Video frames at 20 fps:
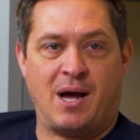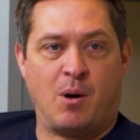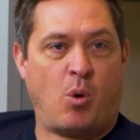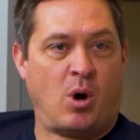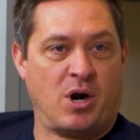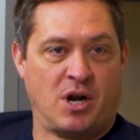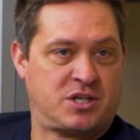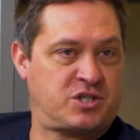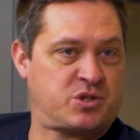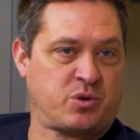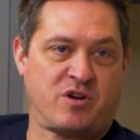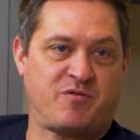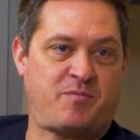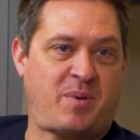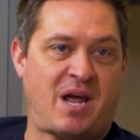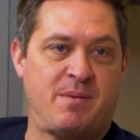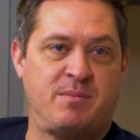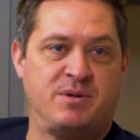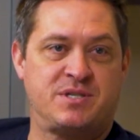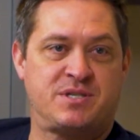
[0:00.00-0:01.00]
wallet sort of
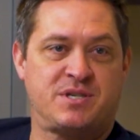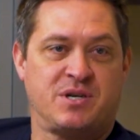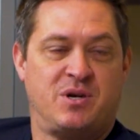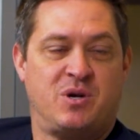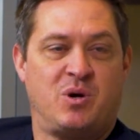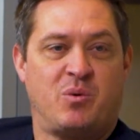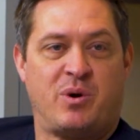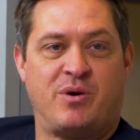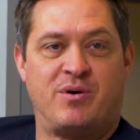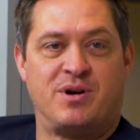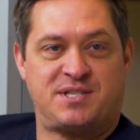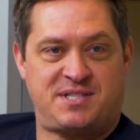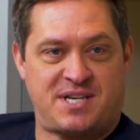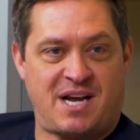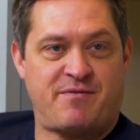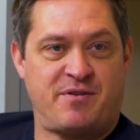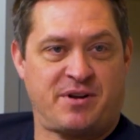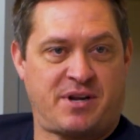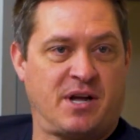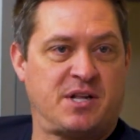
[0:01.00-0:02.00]
payments. Whereas South
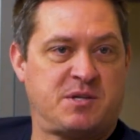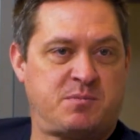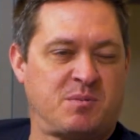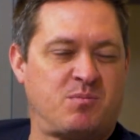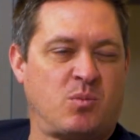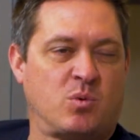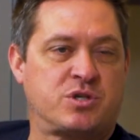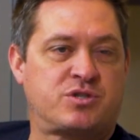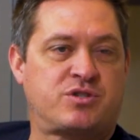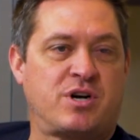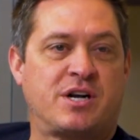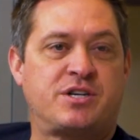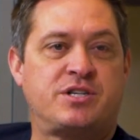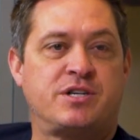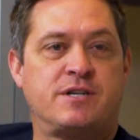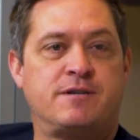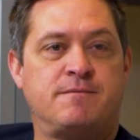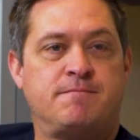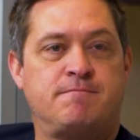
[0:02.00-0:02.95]
Africa, it's a bit more structured.